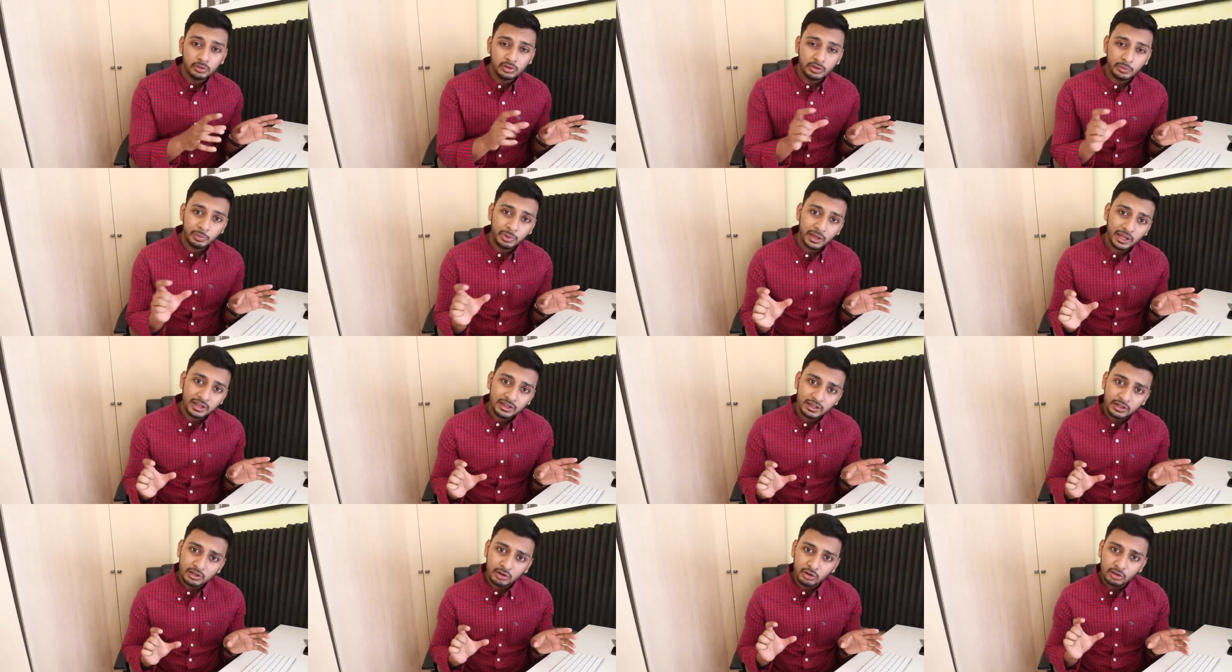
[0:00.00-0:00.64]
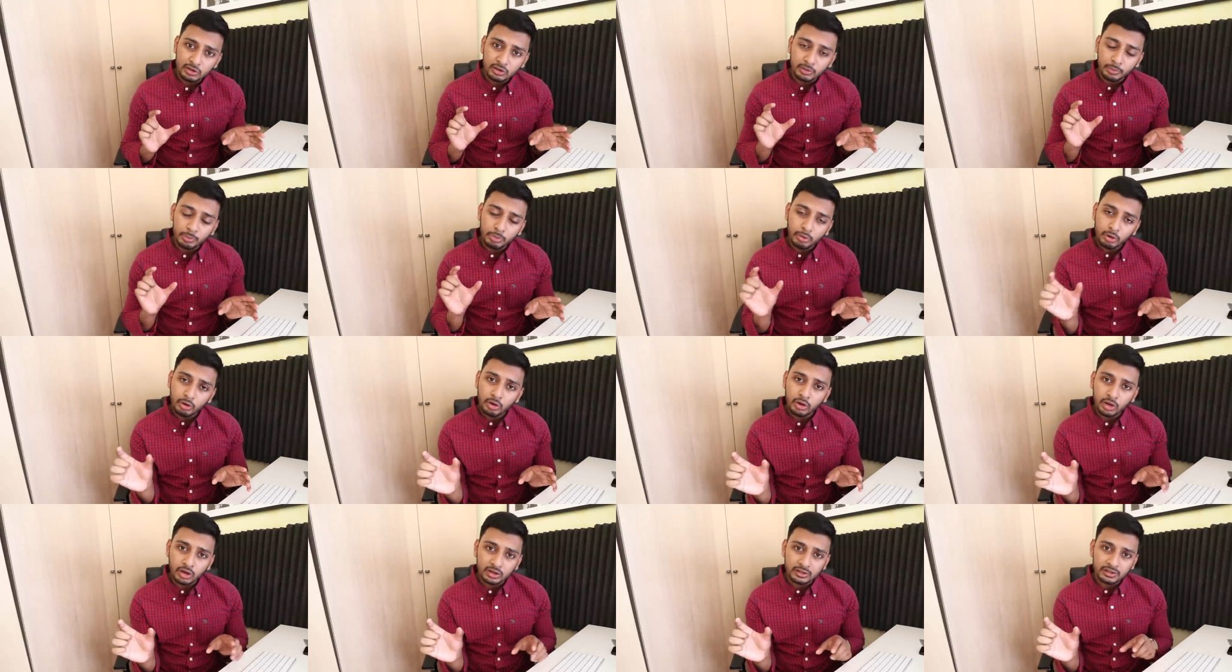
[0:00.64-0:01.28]
depending on the
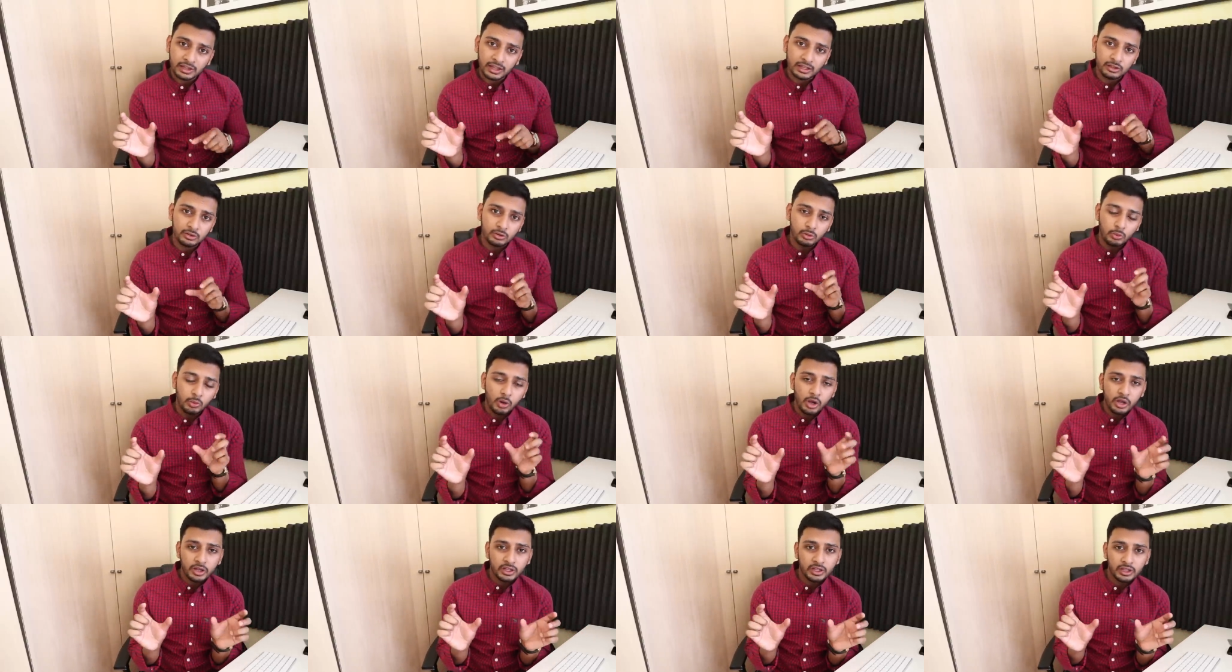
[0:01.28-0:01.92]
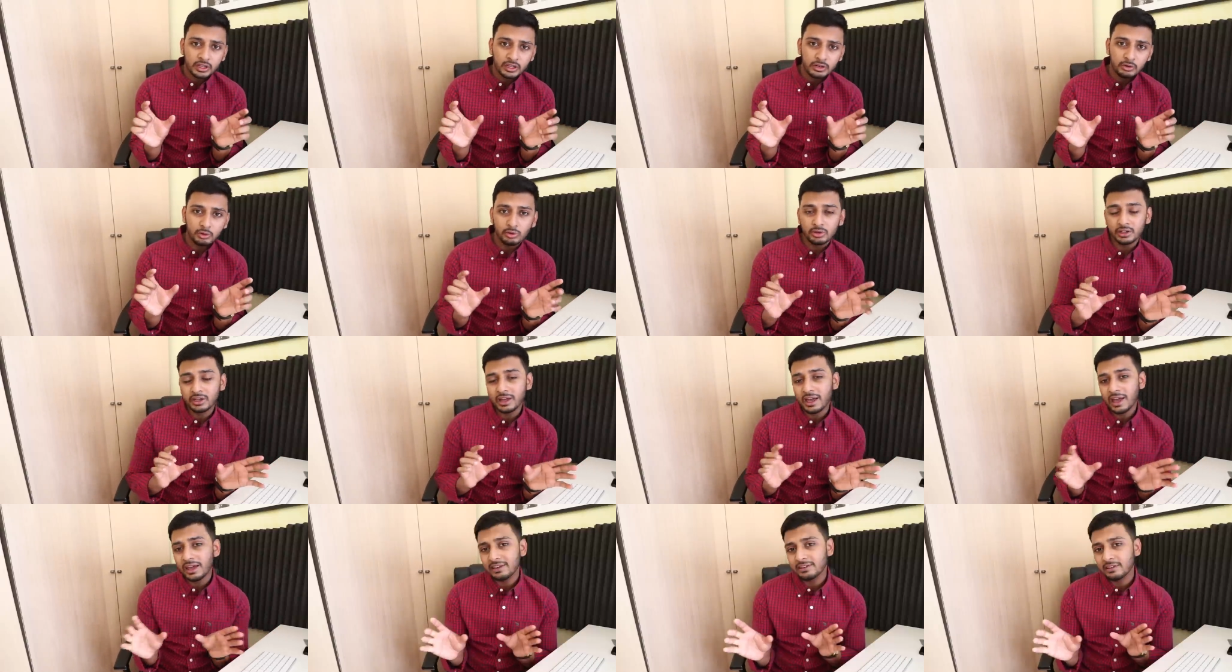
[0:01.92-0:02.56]
product that you're working in or
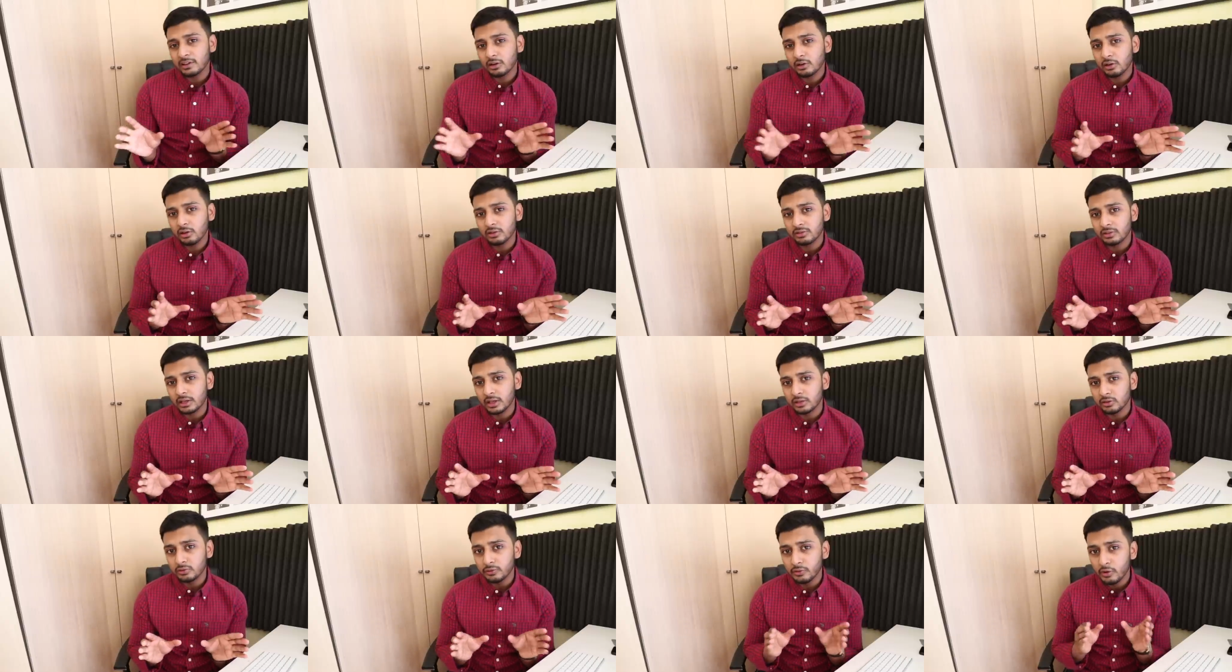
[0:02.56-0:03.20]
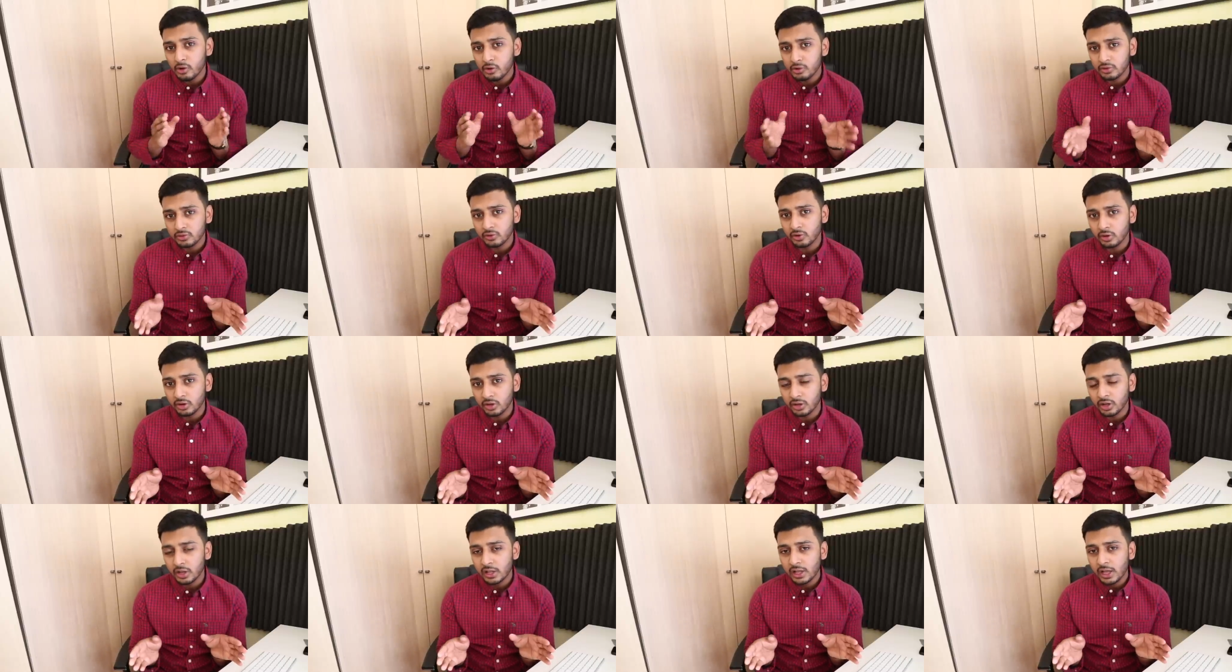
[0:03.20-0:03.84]
the asset class that you focus
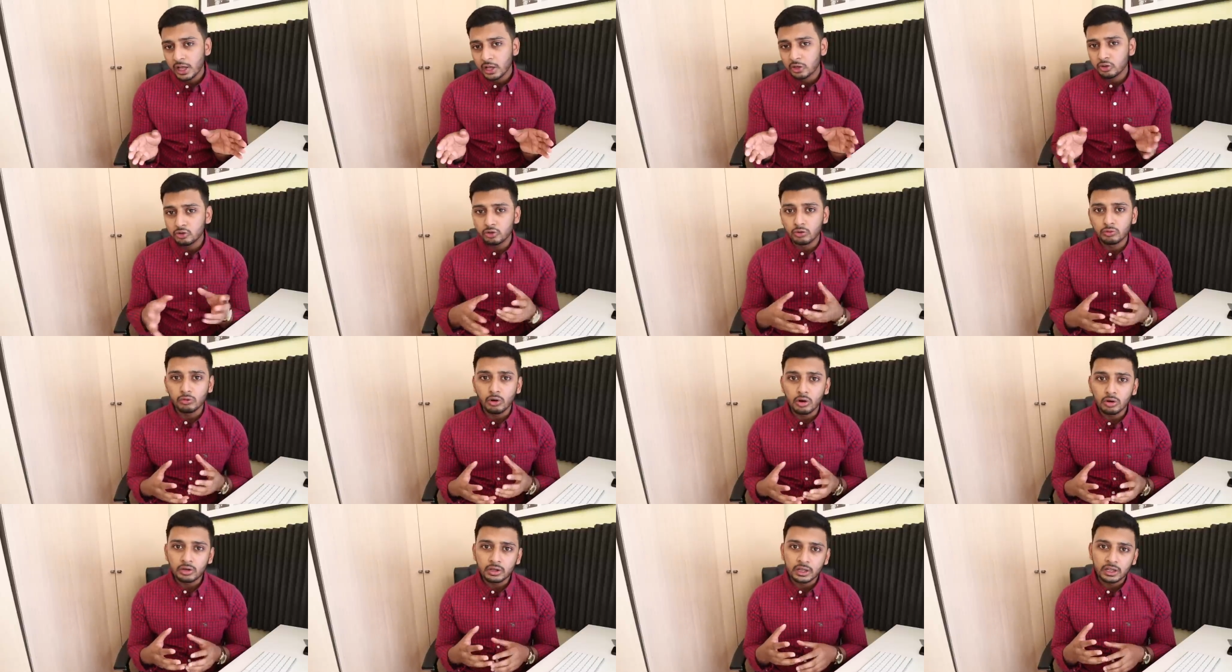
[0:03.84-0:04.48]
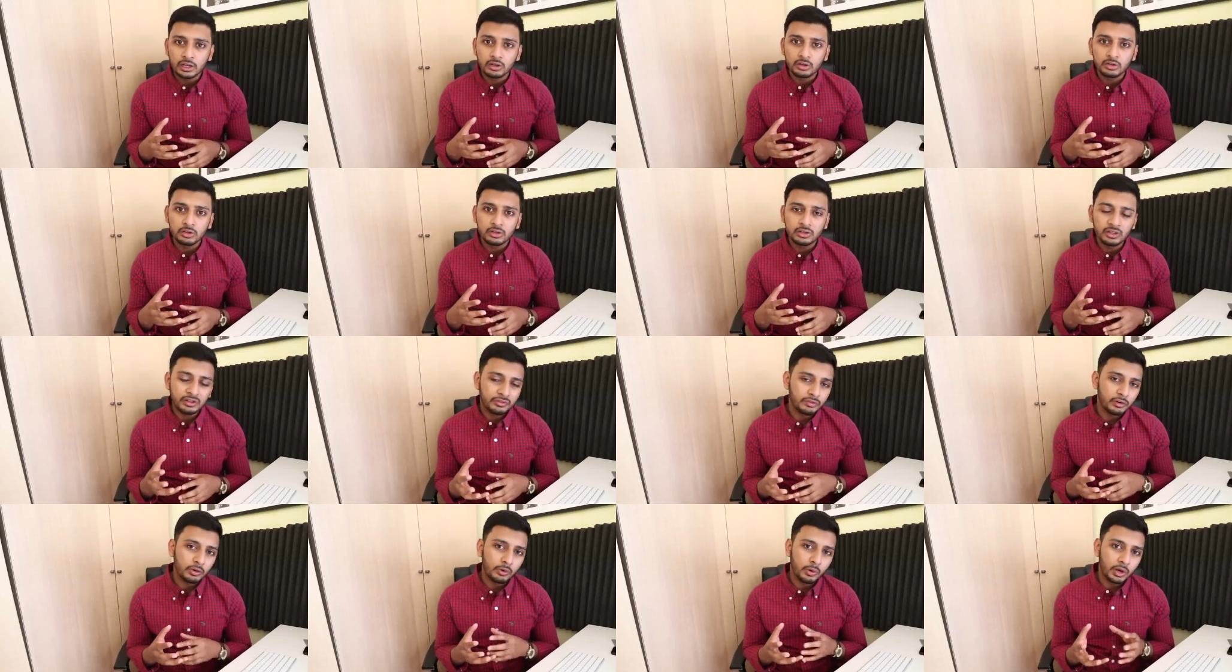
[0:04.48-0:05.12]
on, your role can
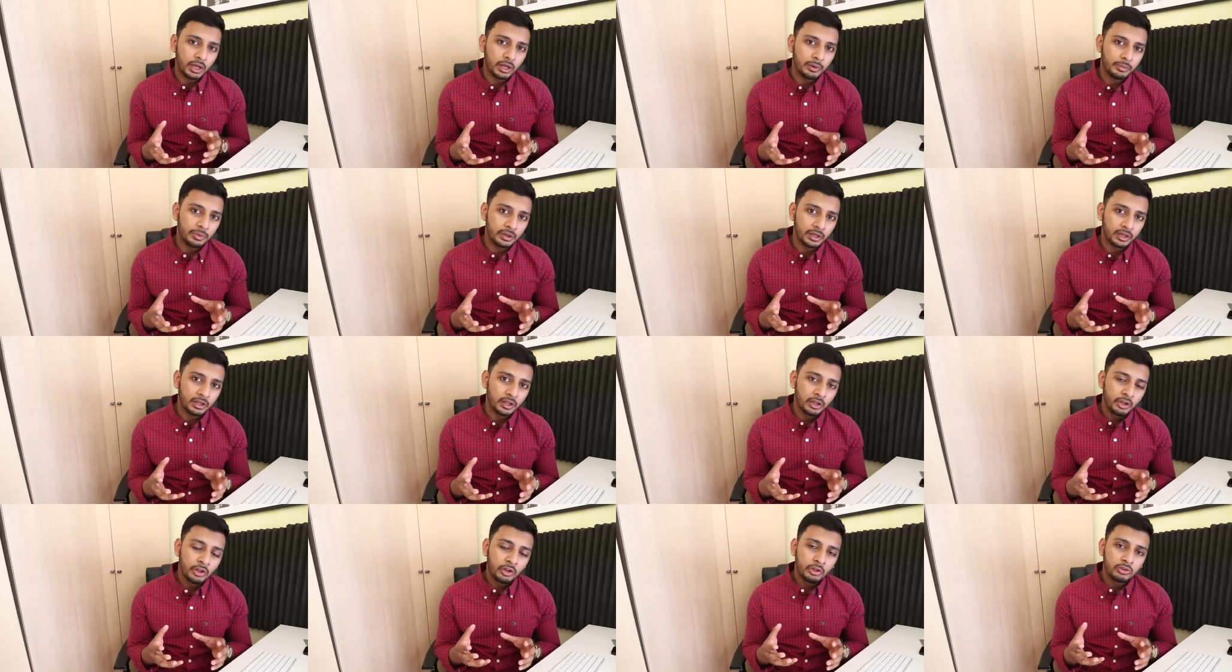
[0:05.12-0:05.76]
differ quite a bit.